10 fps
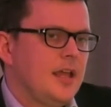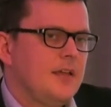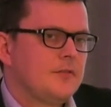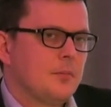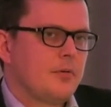
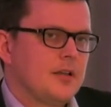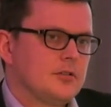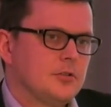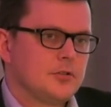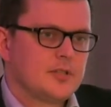if the
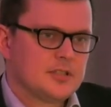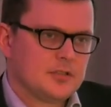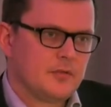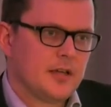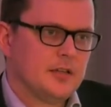parental order
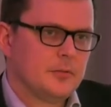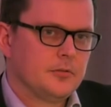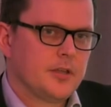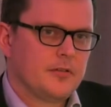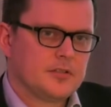isn't
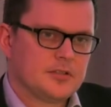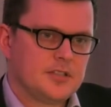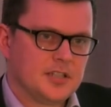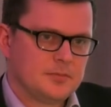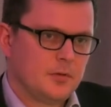available, there is a
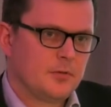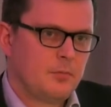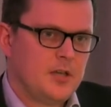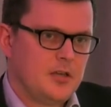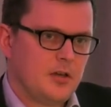
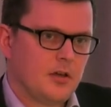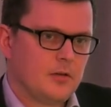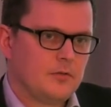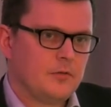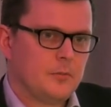6-month
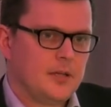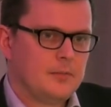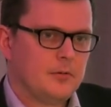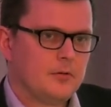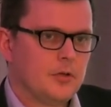window for
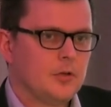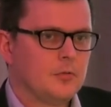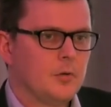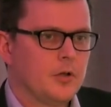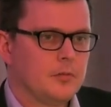people
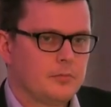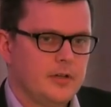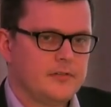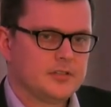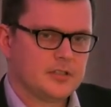who weren't
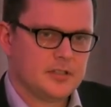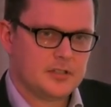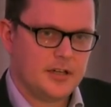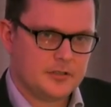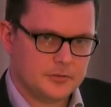previously
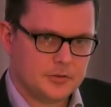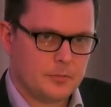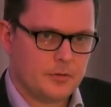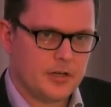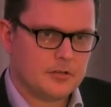entitled to
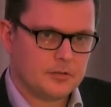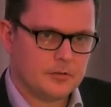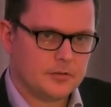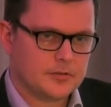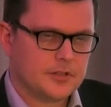parental
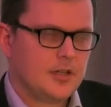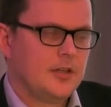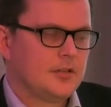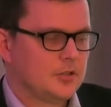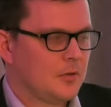orders
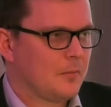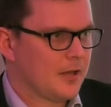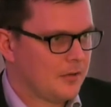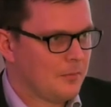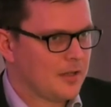to come
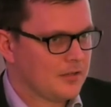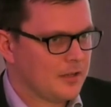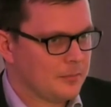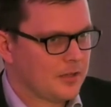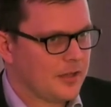back and make the
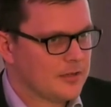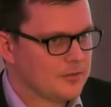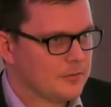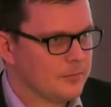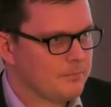
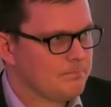application.